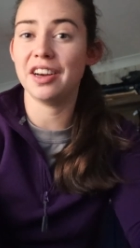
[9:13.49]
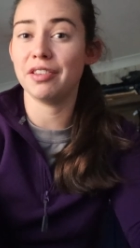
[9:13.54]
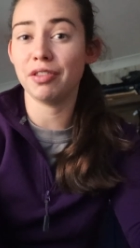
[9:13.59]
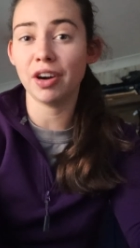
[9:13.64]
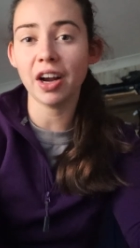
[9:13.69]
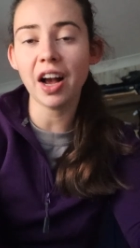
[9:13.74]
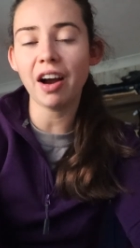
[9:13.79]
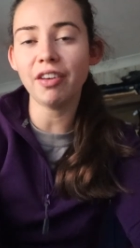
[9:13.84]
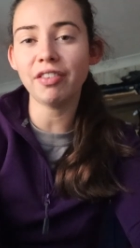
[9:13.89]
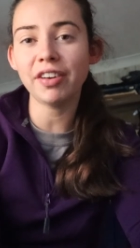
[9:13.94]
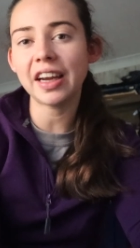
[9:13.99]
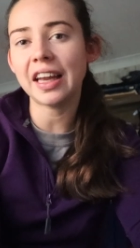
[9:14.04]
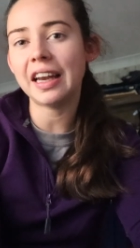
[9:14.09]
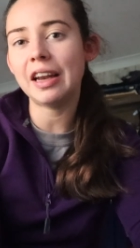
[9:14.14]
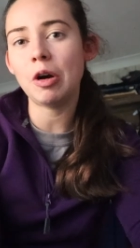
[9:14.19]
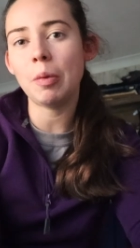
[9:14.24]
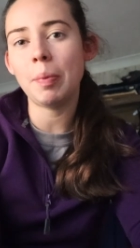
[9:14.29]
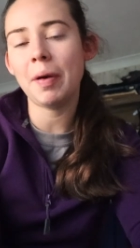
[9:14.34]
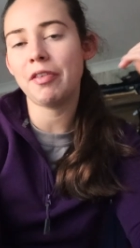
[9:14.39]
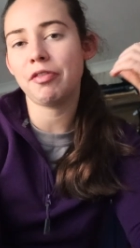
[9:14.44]
of recovering a
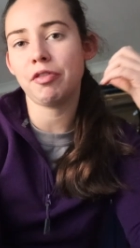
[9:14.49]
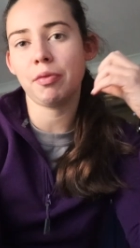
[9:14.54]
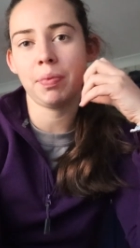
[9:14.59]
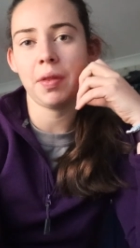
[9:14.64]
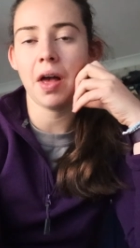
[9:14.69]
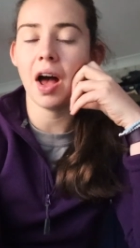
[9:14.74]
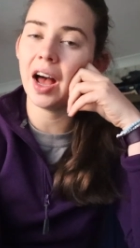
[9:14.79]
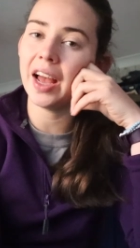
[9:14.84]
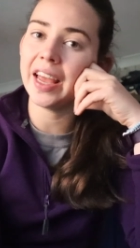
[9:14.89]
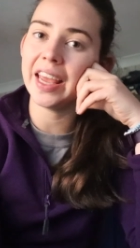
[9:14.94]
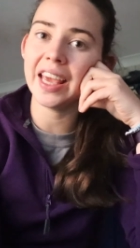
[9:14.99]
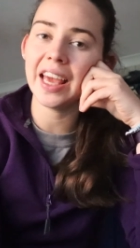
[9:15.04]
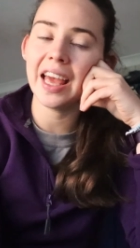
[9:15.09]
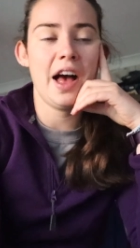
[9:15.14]
little bit from the hike.